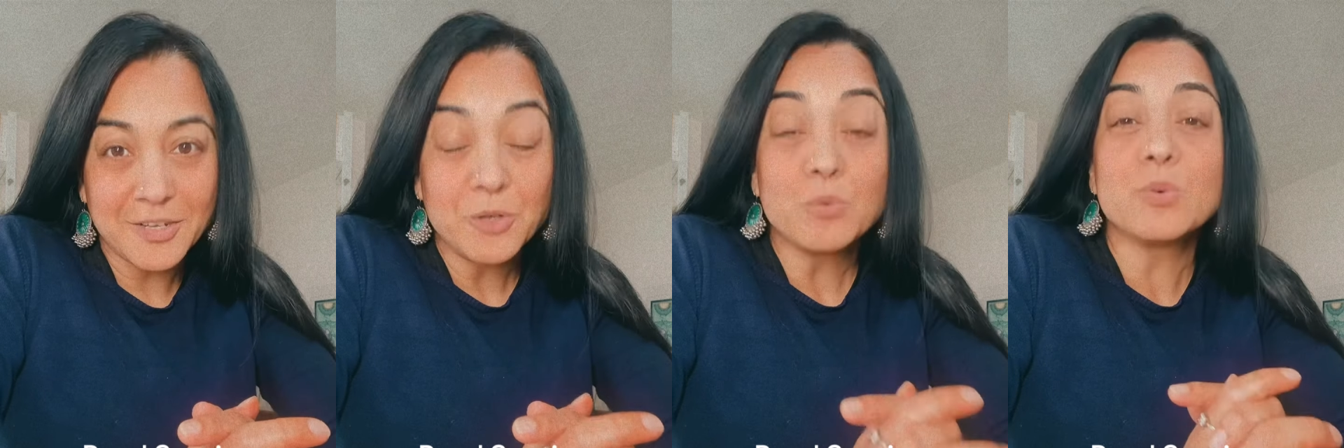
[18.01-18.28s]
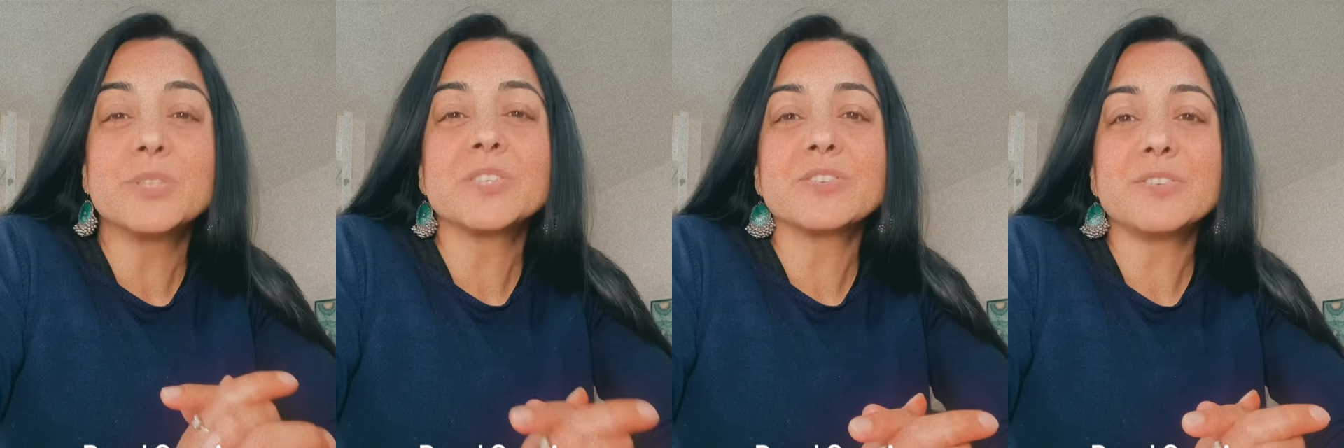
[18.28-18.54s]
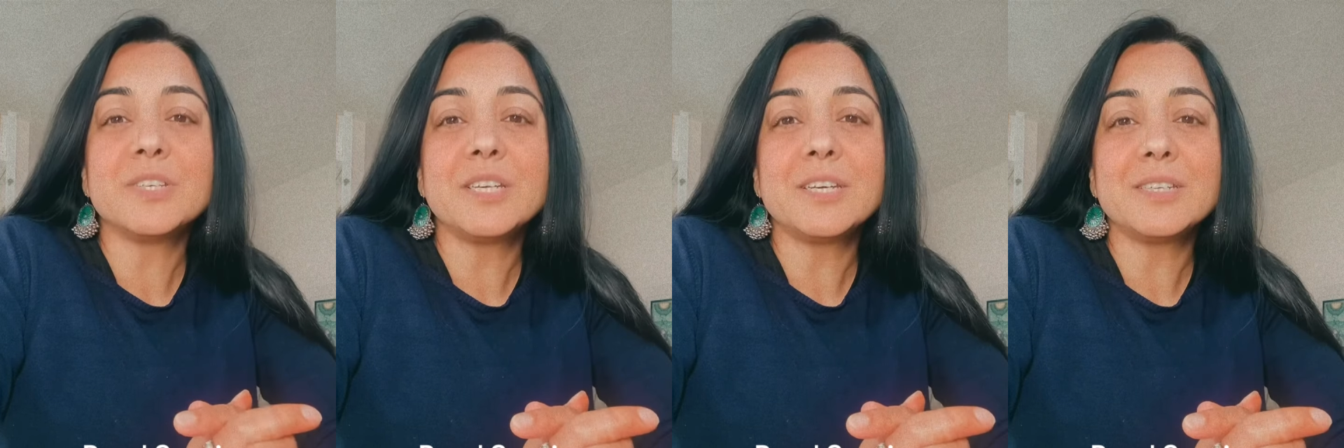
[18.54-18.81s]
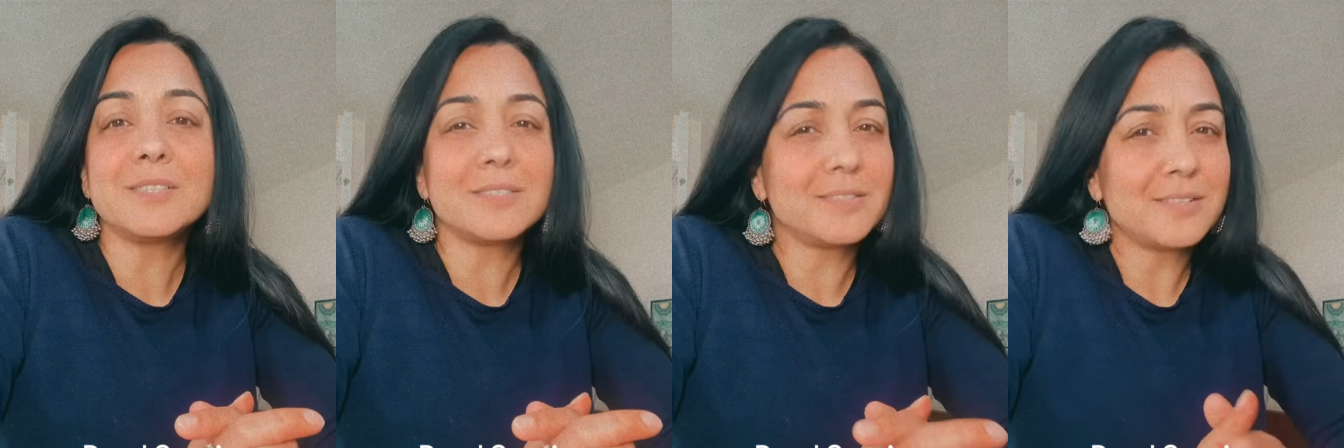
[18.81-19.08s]
was
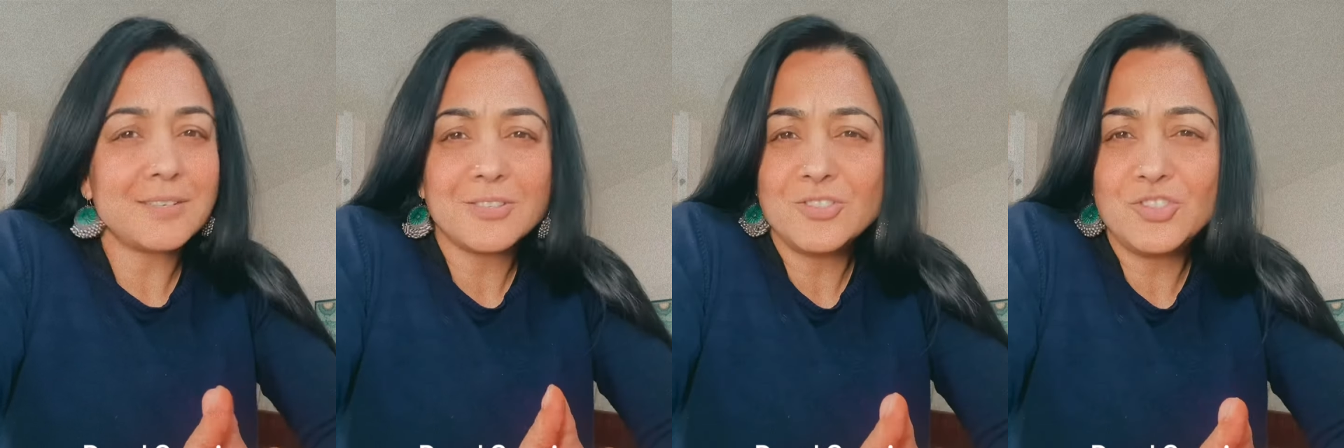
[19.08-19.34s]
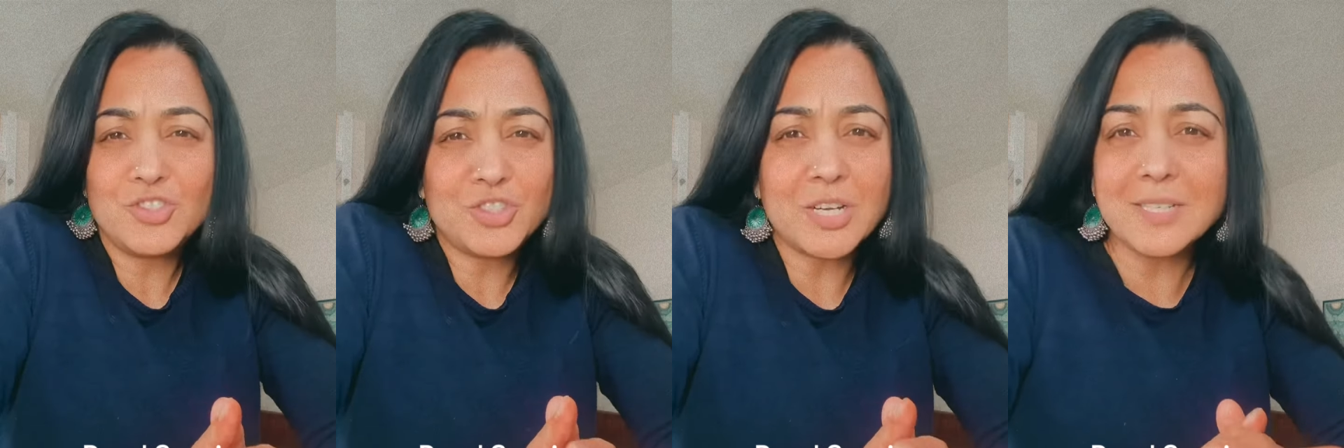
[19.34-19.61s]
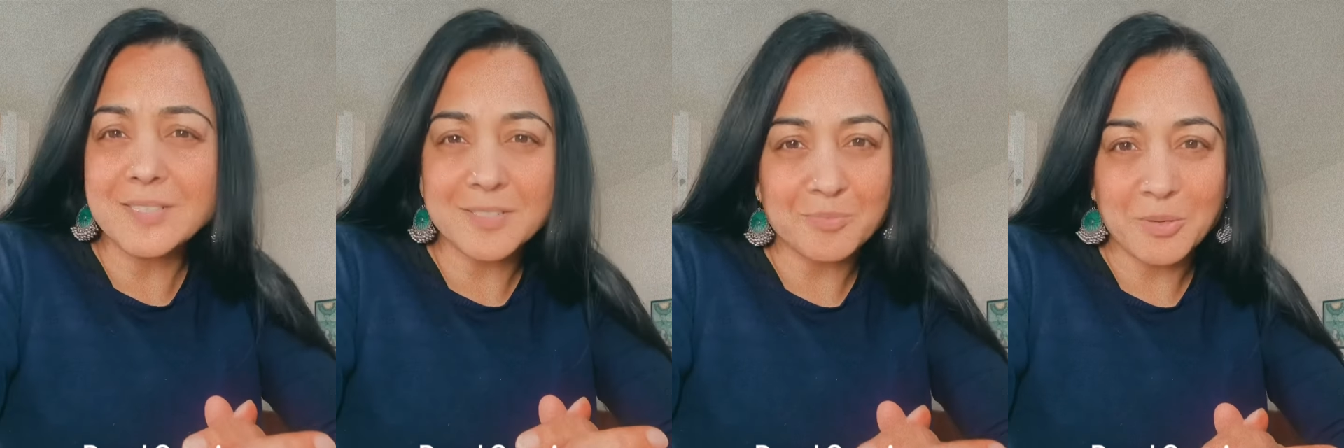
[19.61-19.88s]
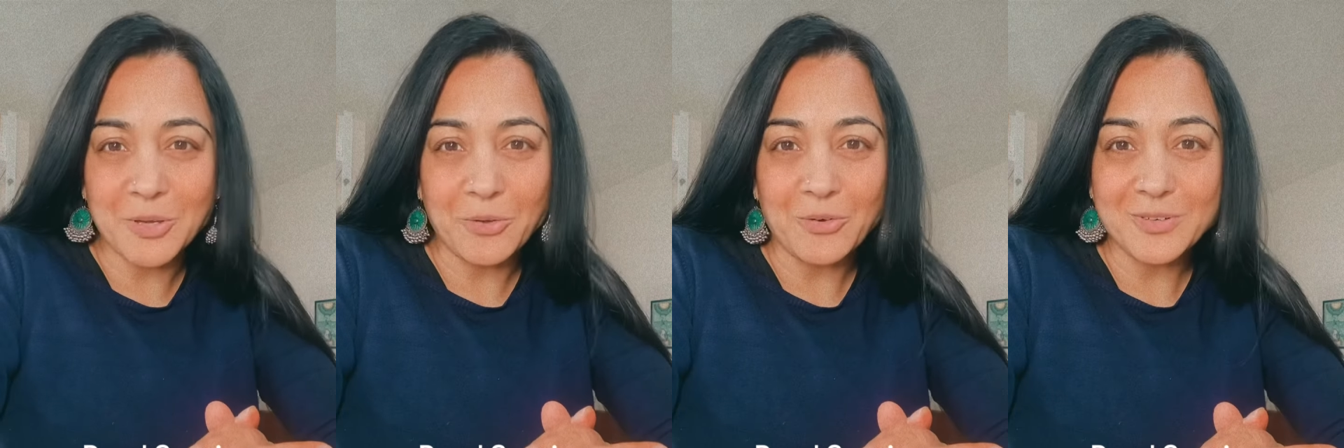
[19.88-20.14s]
created just
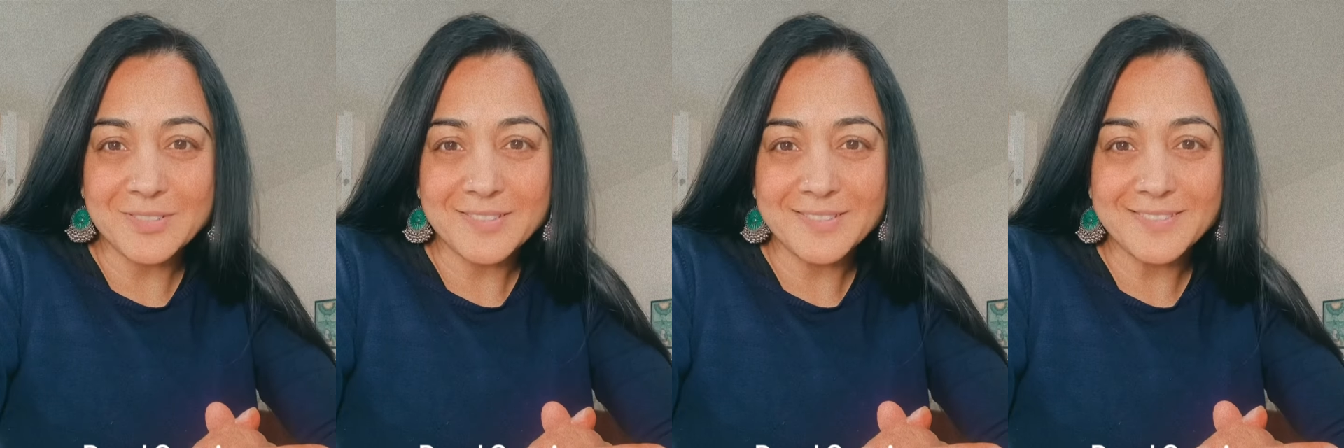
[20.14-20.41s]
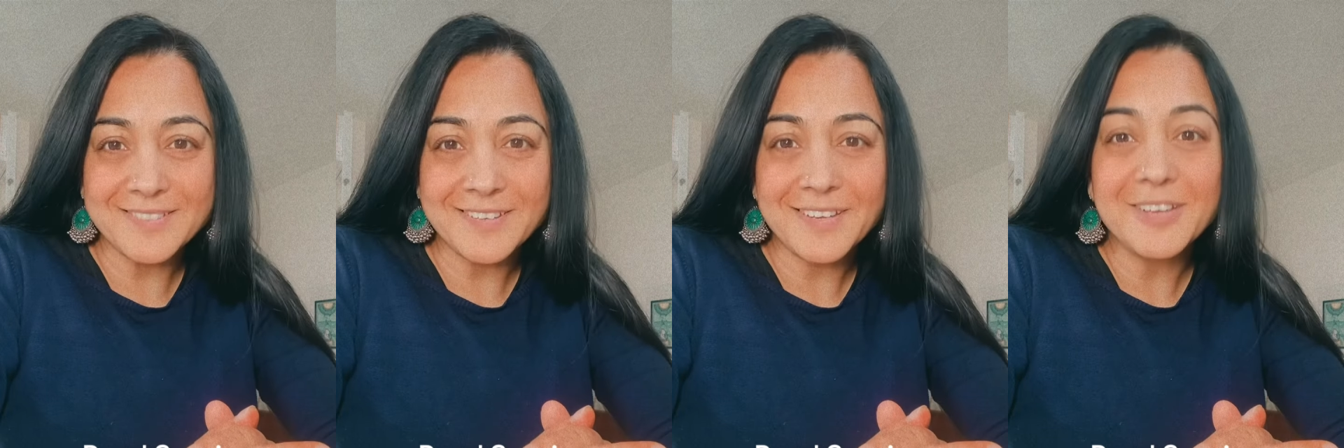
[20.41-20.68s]
because.